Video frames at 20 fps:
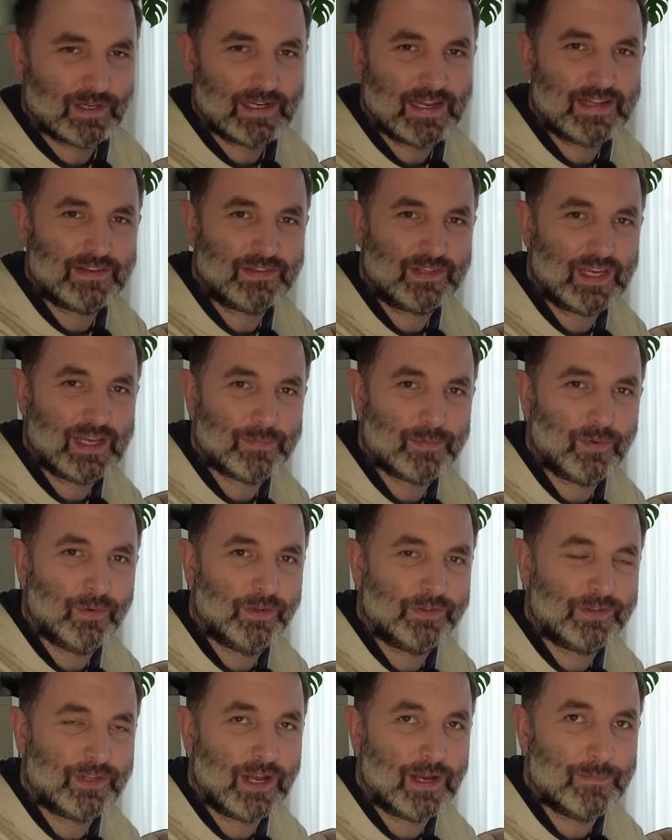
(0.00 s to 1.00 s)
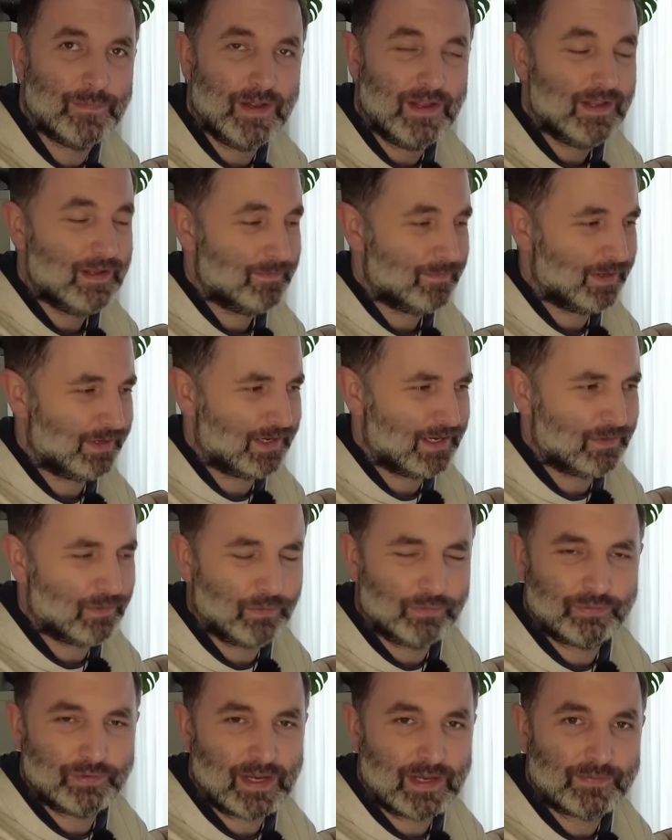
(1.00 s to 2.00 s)
a landscape all the time, but I
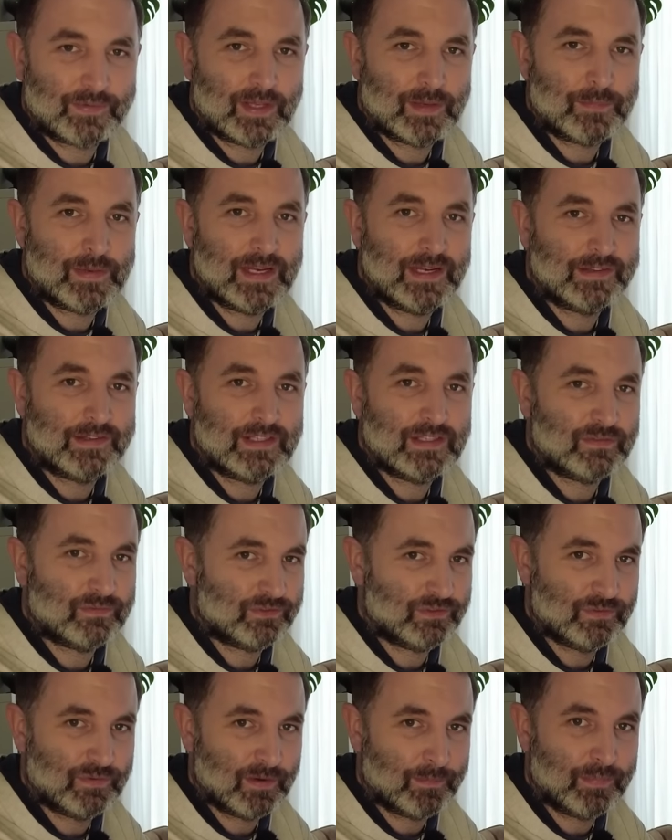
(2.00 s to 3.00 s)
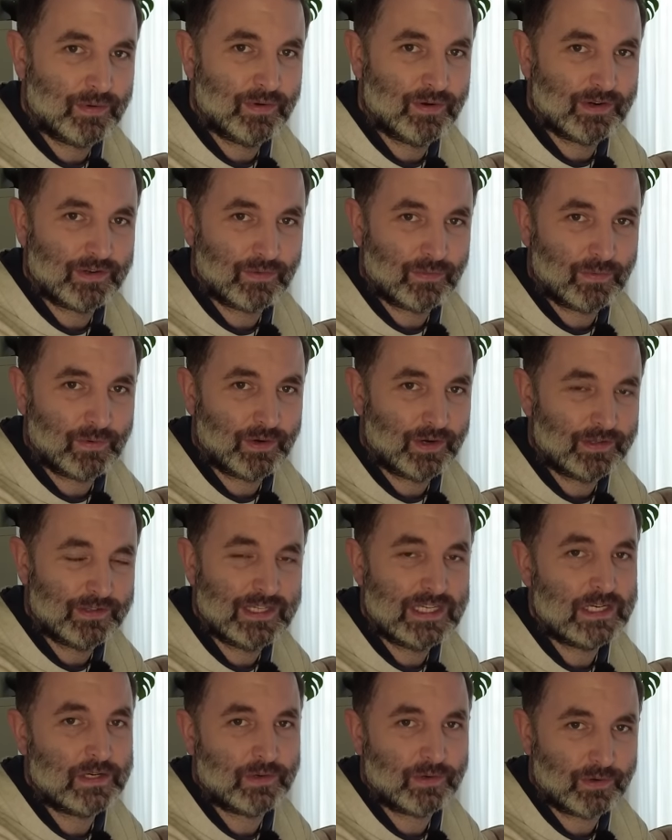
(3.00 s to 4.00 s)
also have the ability to shoot a bird or a
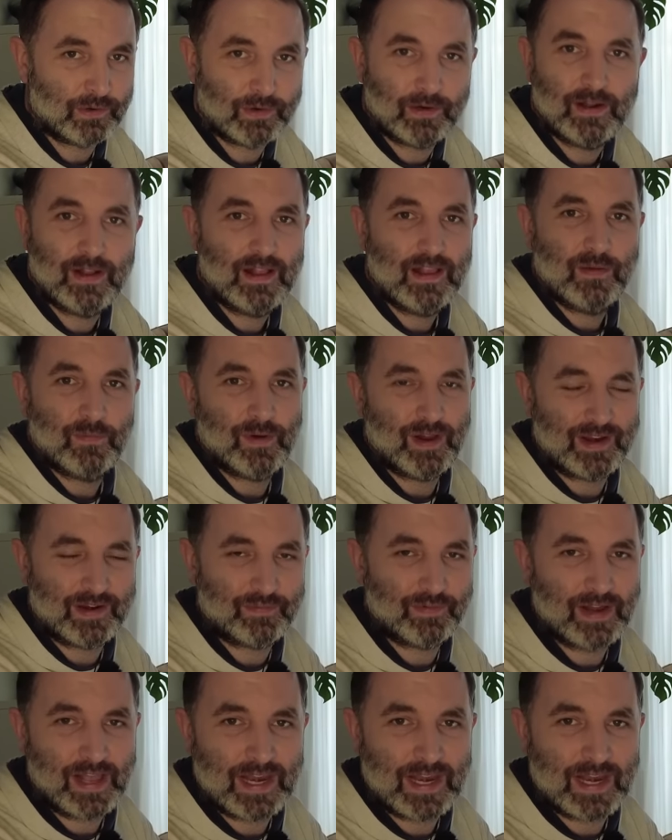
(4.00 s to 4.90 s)
deer or whatever